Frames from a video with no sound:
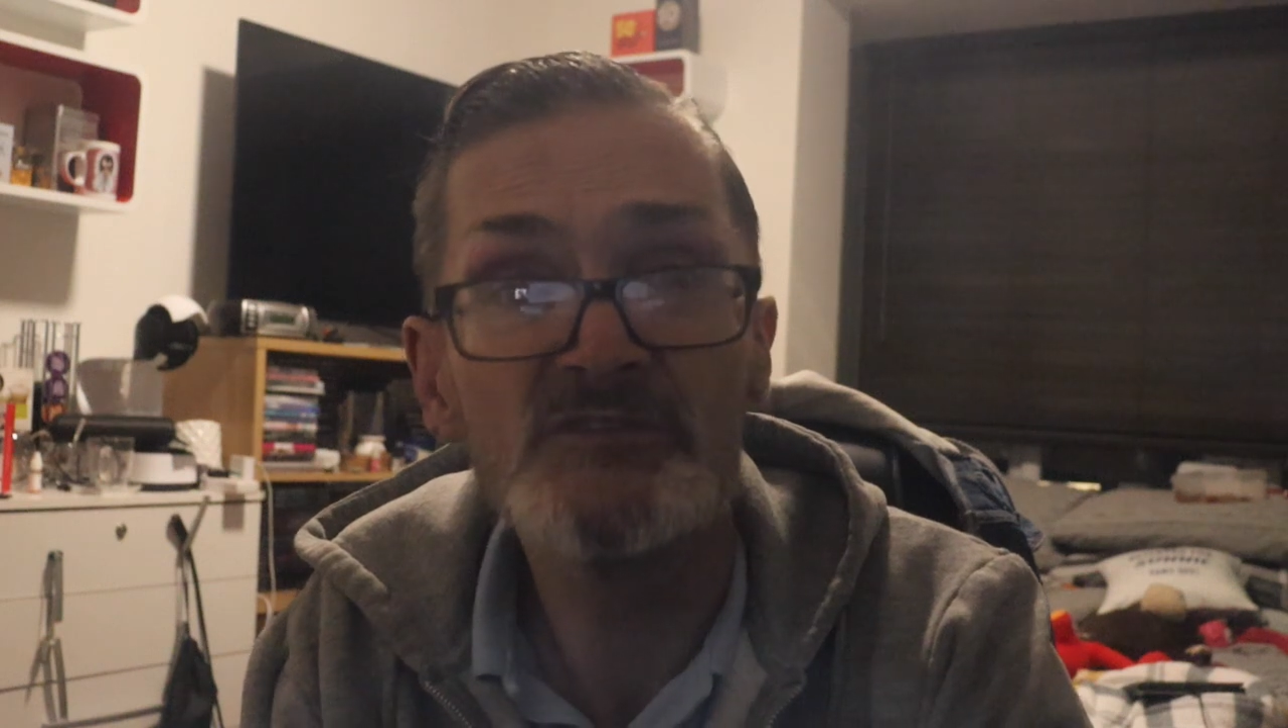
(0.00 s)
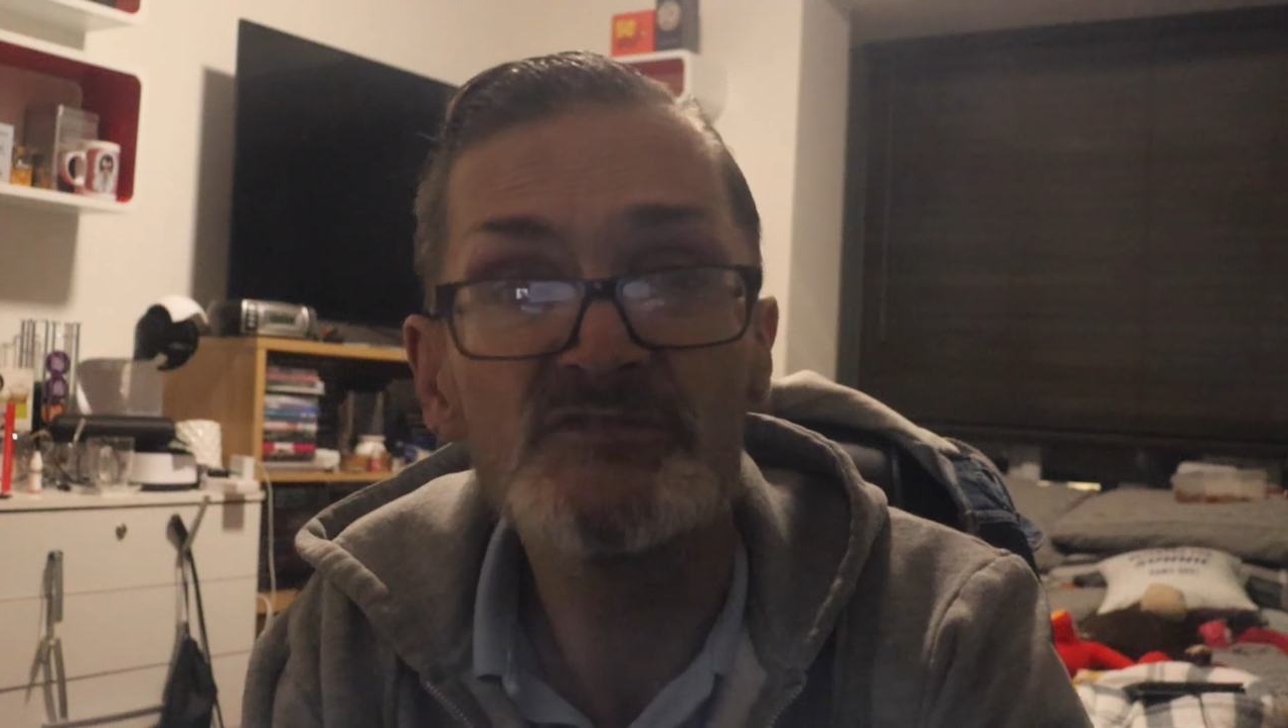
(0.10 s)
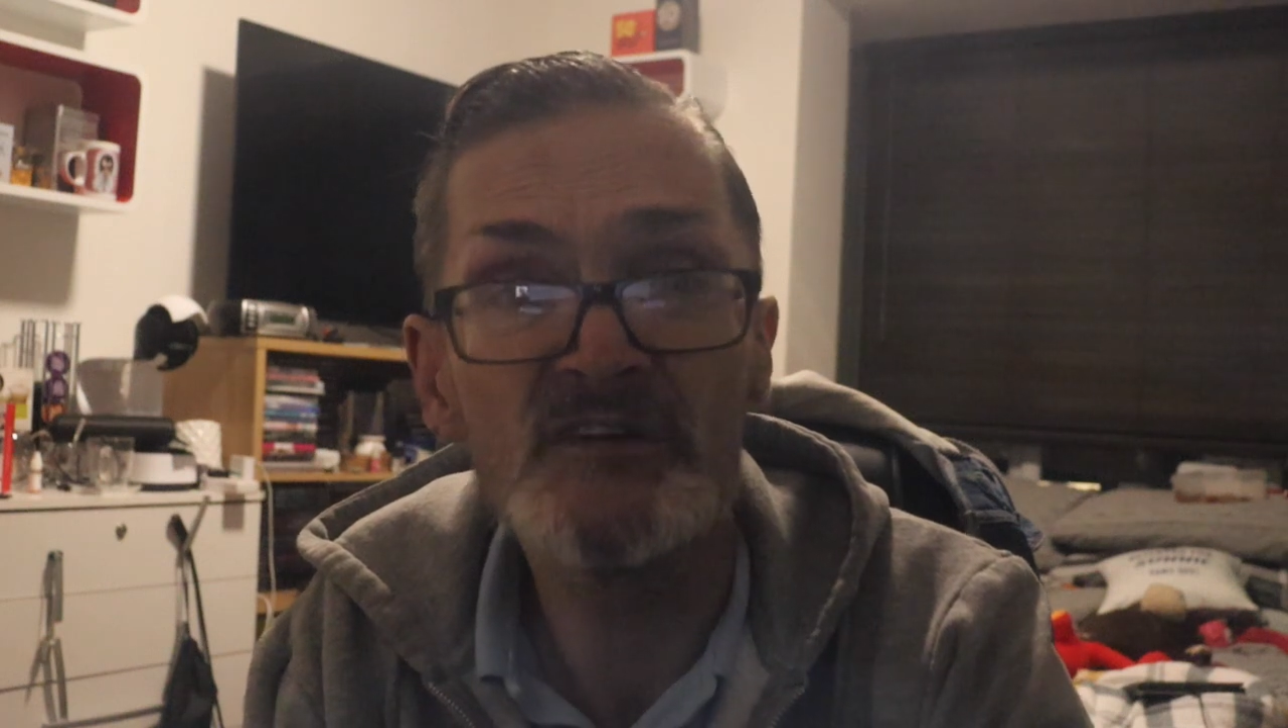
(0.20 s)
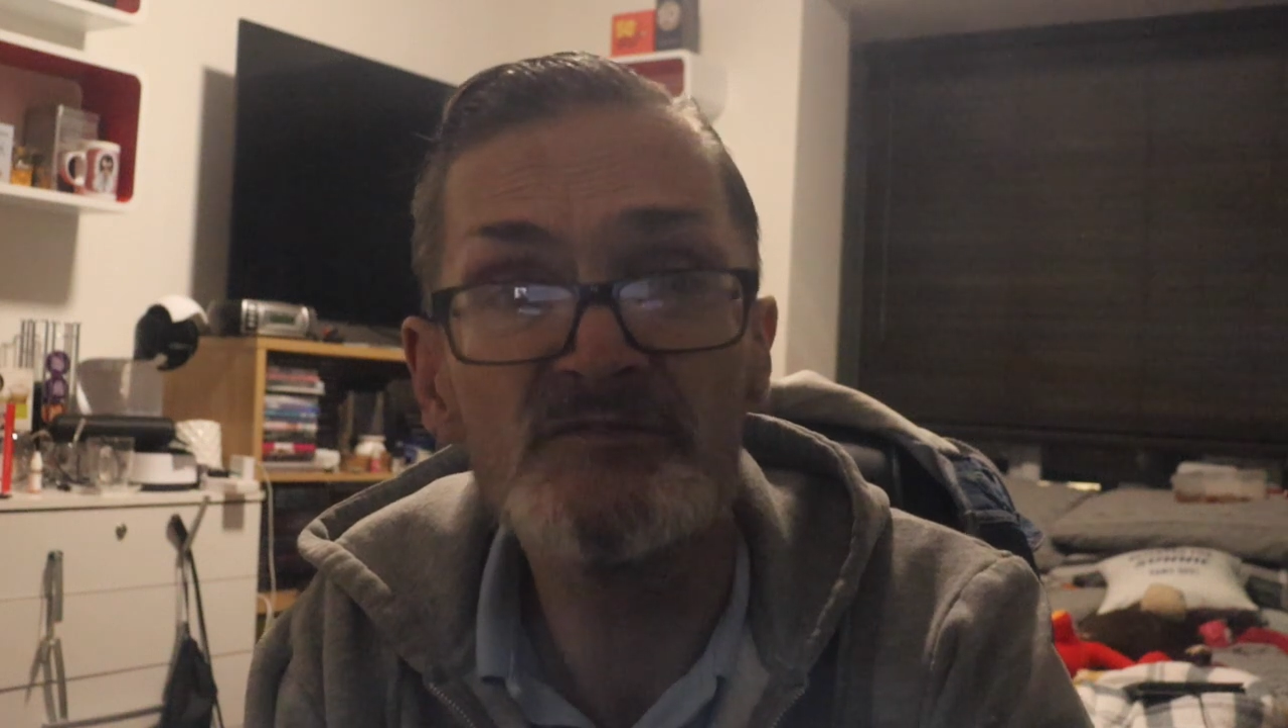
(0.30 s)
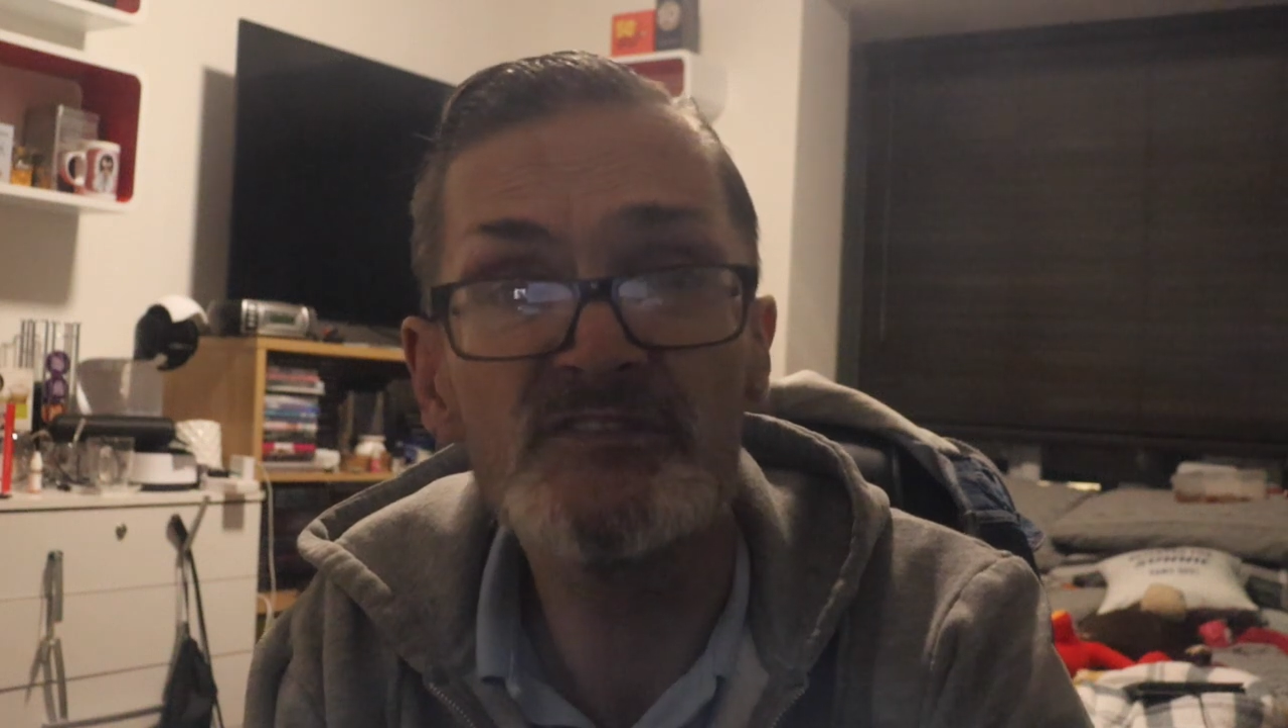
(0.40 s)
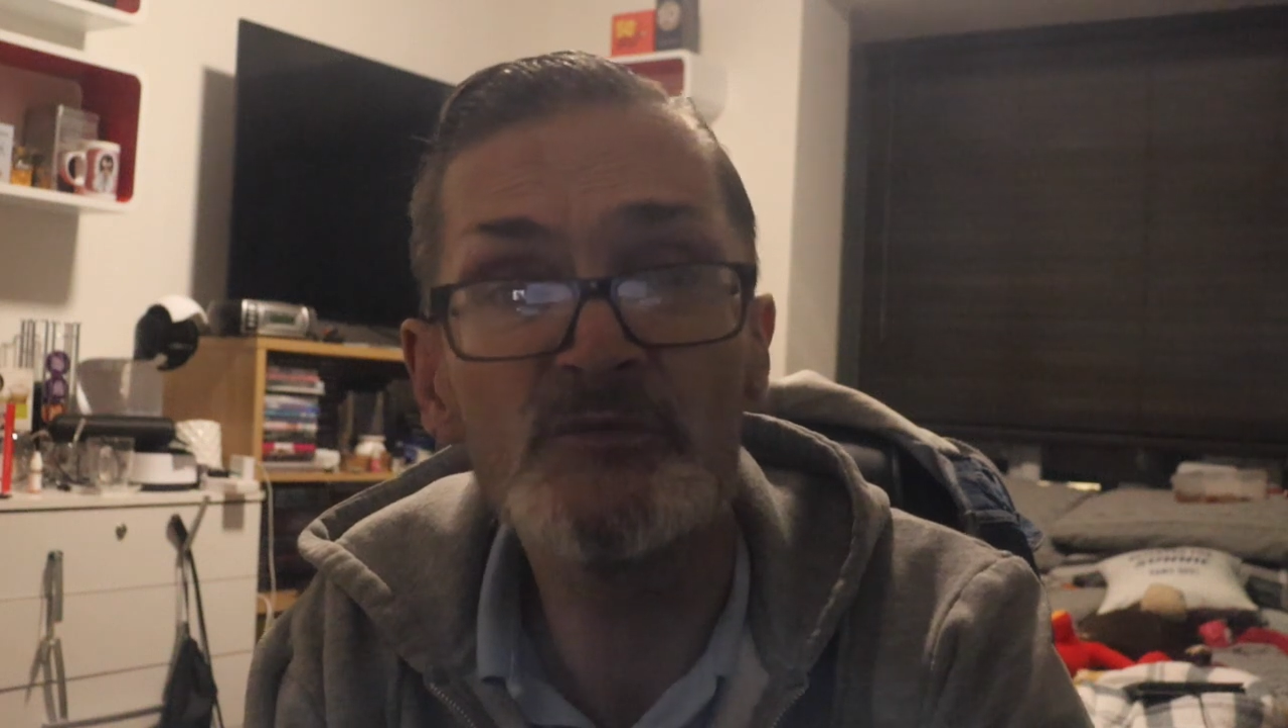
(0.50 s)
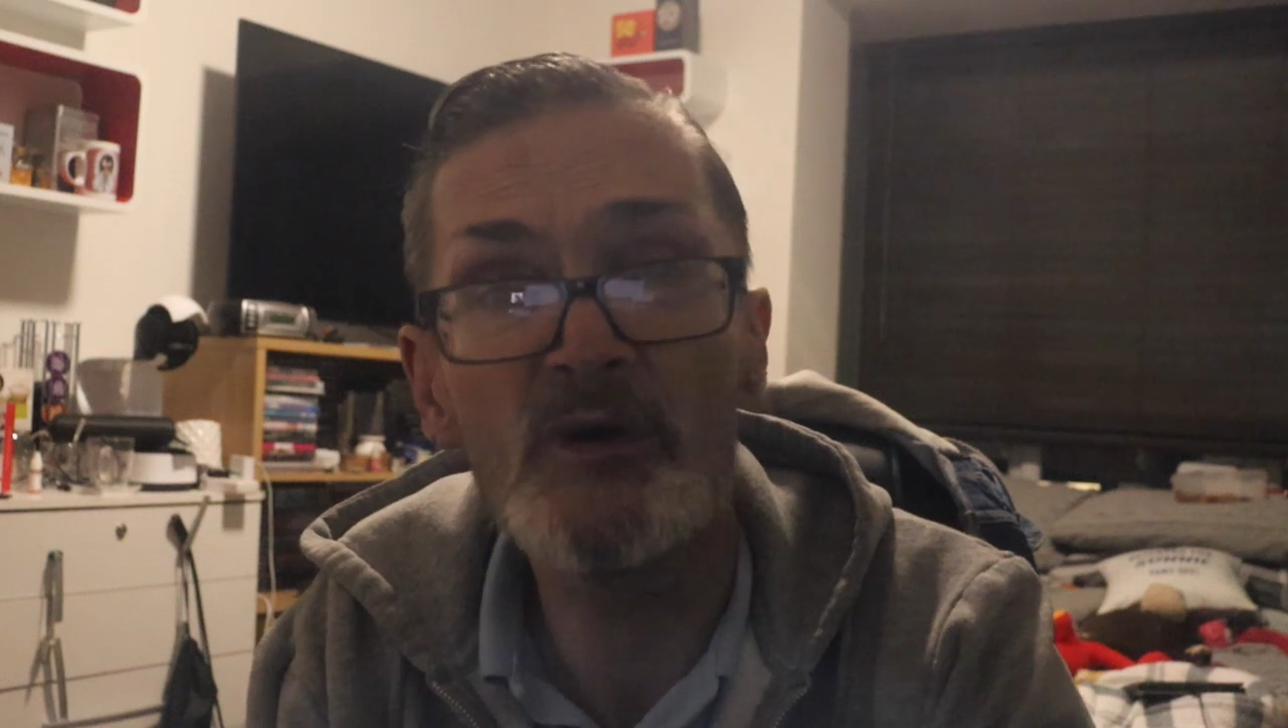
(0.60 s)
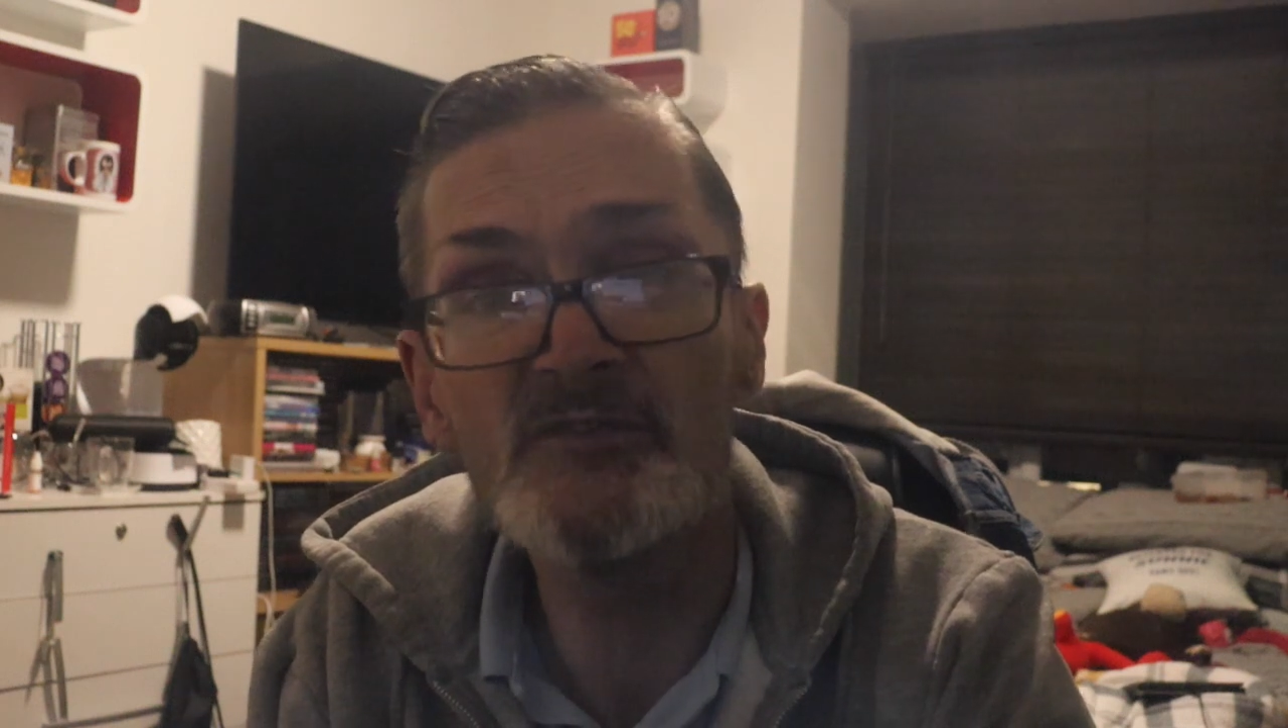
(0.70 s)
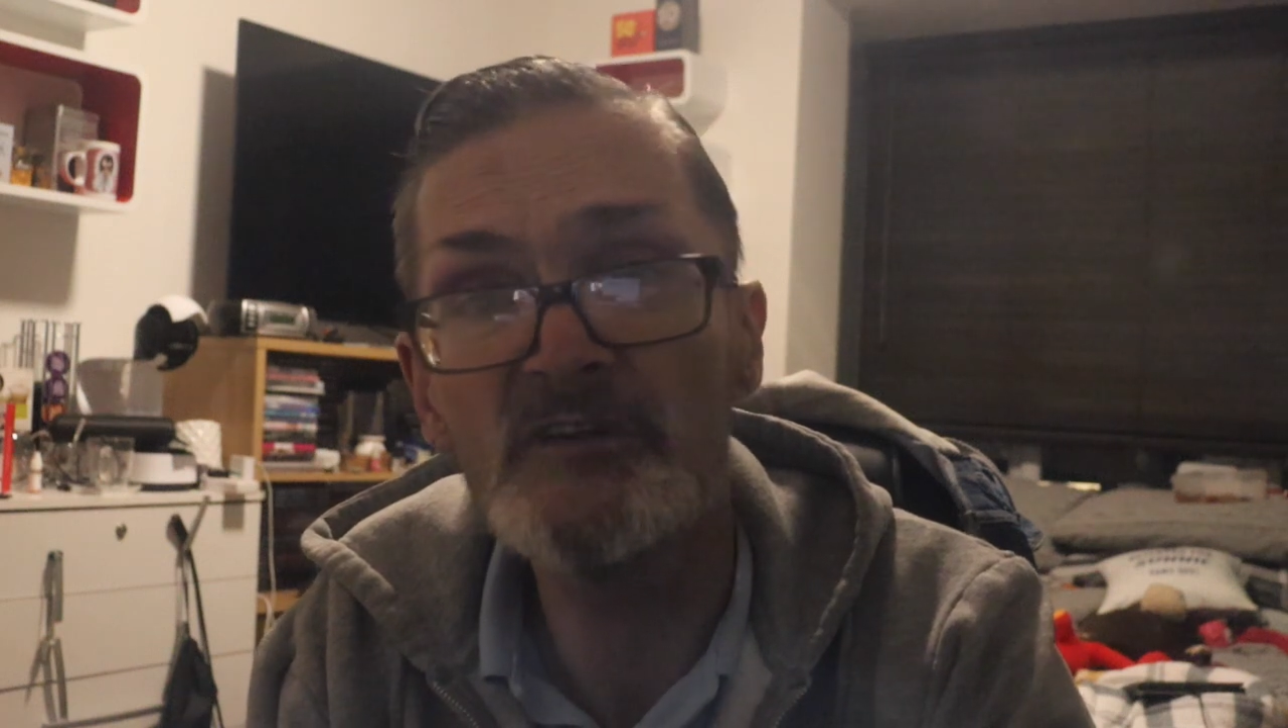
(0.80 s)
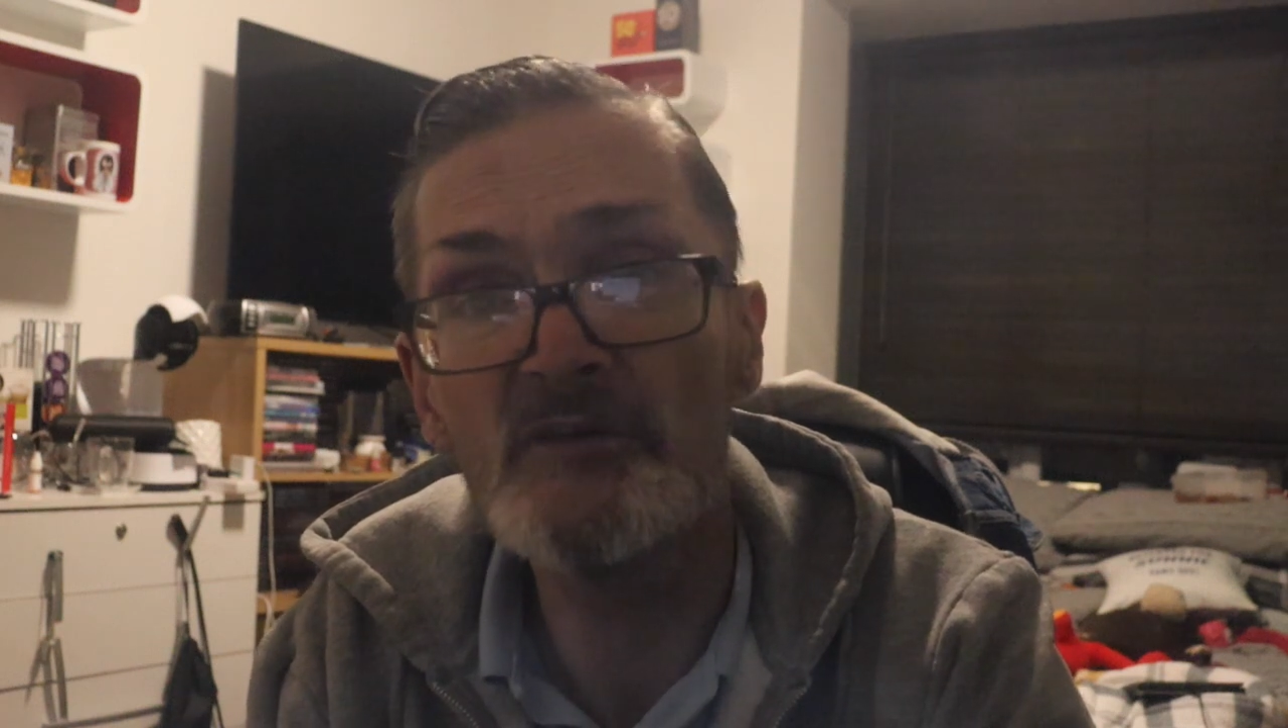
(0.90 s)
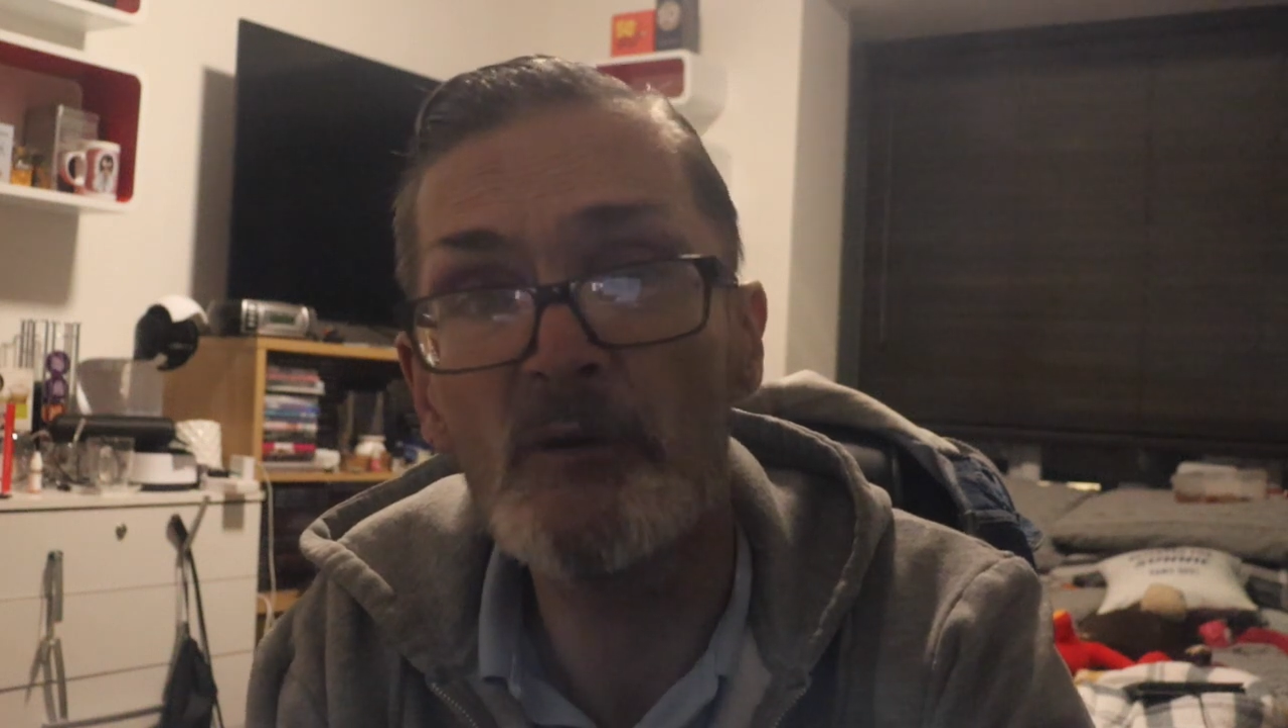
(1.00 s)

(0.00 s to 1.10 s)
71 year